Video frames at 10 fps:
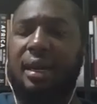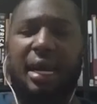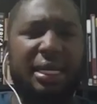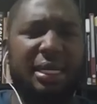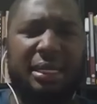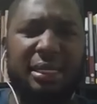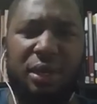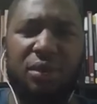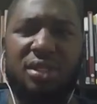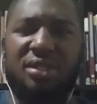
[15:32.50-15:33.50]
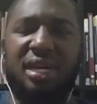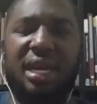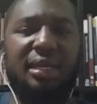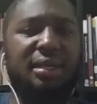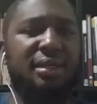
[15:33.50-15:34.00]
Our nurses are on
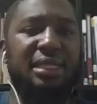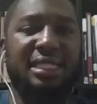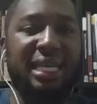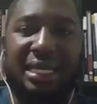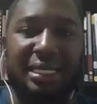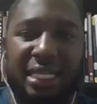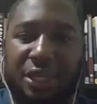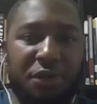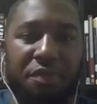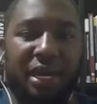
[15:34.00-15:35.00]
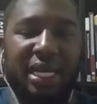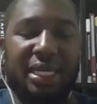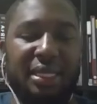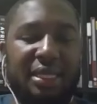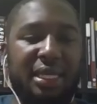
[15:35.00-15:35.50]
strike. Salaries cannot buy
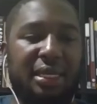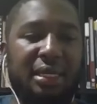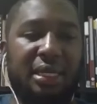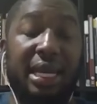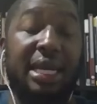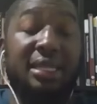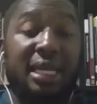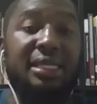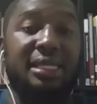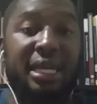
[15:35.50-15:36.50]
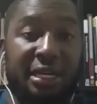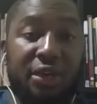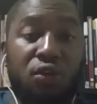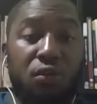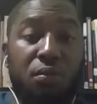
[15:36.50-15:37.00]
anything. And there's
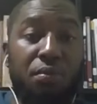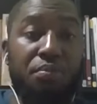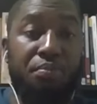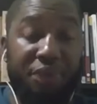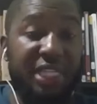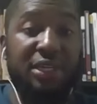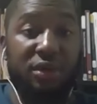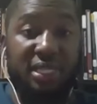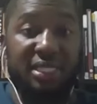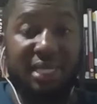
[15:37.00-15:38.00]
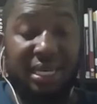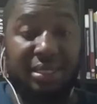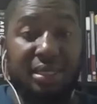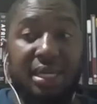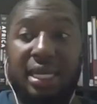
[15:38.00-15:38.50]
real pressure on the
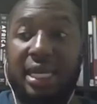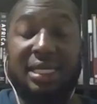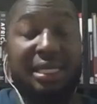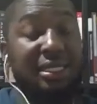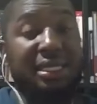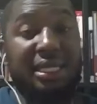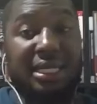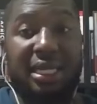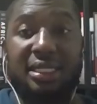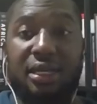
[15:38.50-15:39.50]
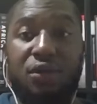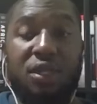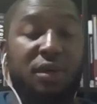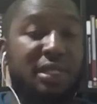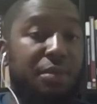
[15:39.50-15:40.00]
state. And just 3 days ago,
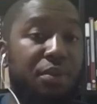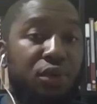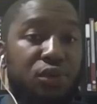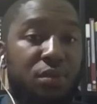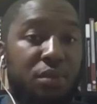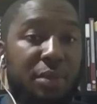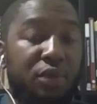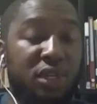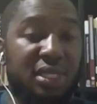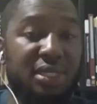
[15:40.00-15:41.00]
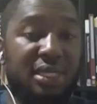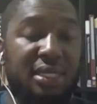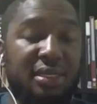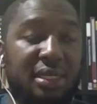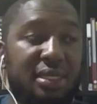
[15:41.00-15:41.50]
there was supposed to be a protest in the
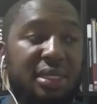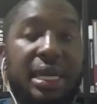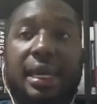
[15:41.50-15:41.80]
streets.